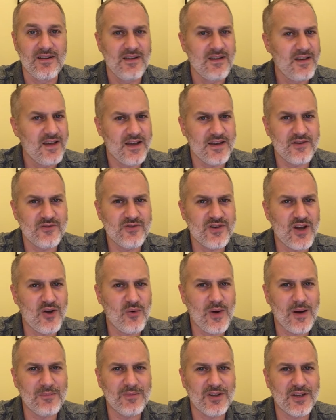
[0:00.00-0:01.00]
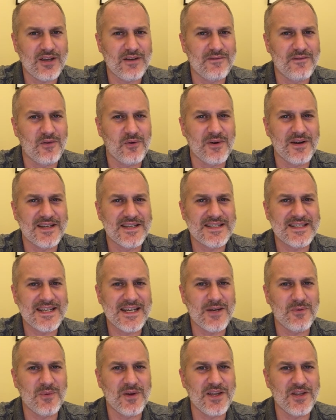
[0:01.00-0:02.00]
And you know I'm looking forward to
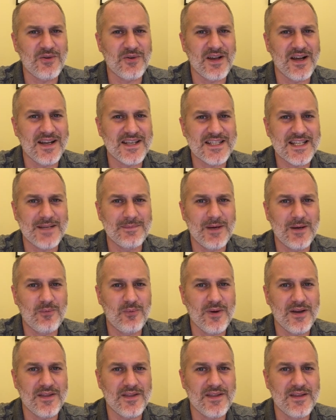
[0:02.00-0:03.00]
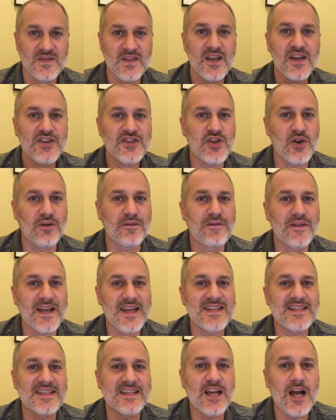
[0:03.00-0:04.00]
seeing what you guys come up with. Don't forget
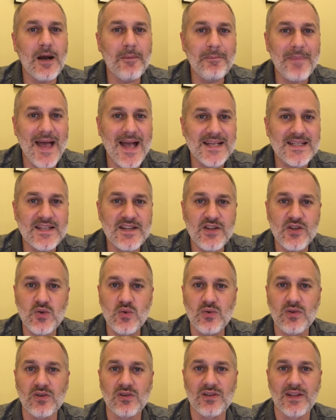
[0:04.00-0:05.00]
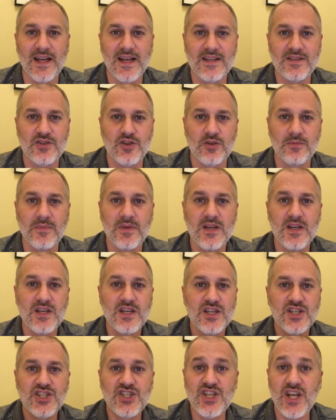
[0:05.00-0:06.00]
to come back to the Google Classroom,
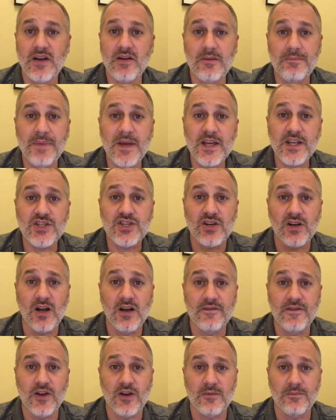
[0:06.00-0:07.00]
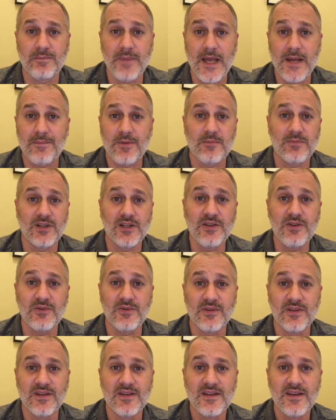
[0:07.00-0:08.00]
share a picture of your paper
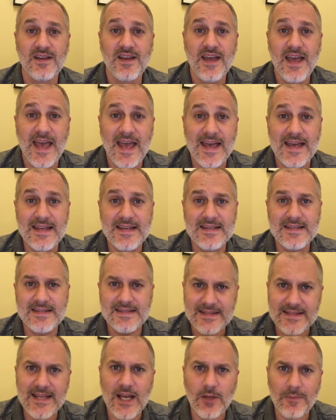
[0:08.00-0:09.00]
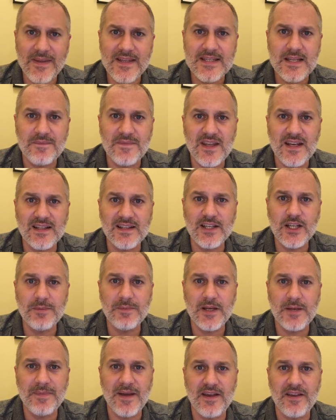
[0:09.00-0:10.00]
balloon, and tell me something a little bit
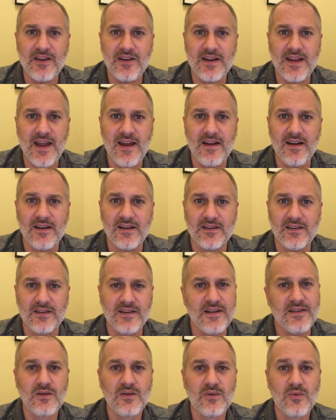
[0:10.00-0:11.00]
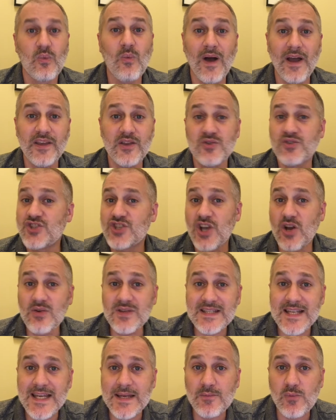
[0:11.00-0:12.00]
about your character, either why you chose
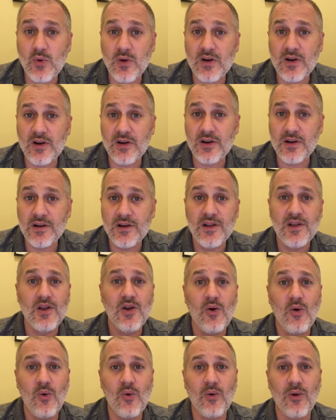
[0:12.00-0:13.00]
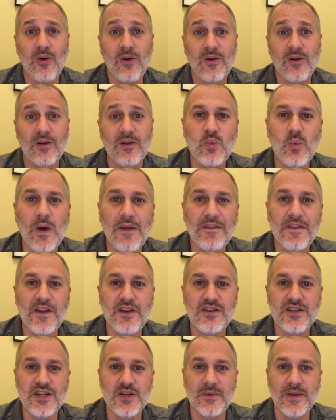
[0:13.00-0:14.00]
him or her, or what they're
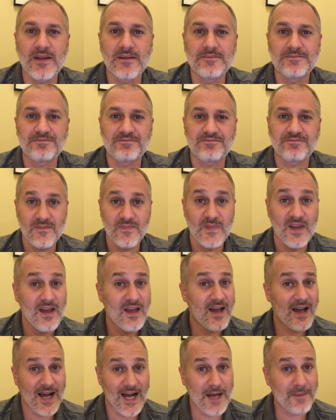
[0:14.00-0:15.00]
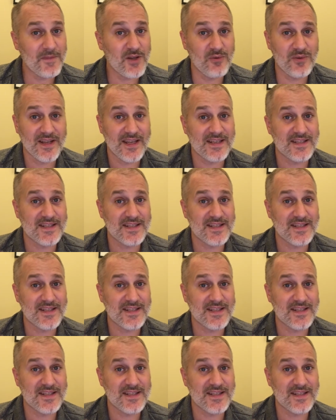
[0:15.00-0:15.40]
doing. I'm going to get